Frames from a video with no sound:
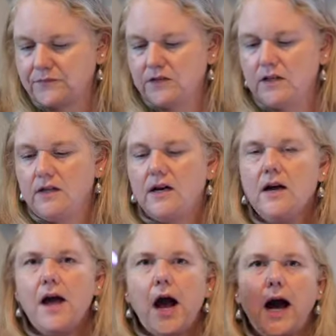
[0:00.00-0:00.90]

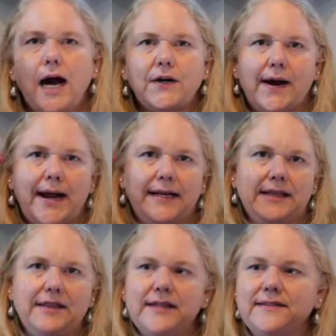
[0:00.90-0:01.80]
All right,
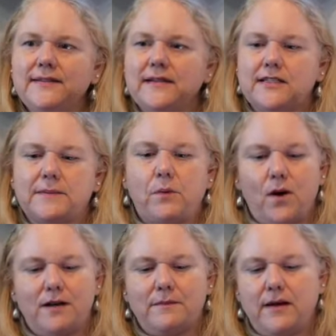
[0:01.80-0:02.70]
this is a
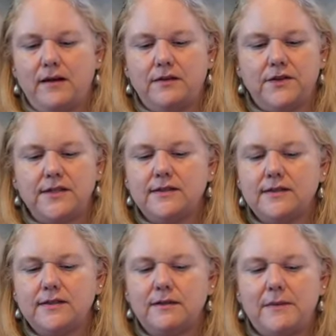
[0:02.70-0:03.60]
disappointment. This
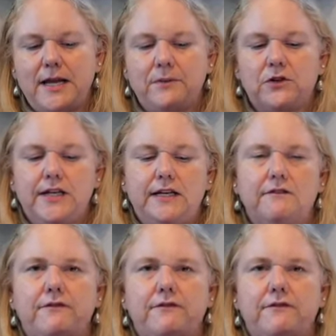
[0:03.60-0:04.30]
is the Maybelline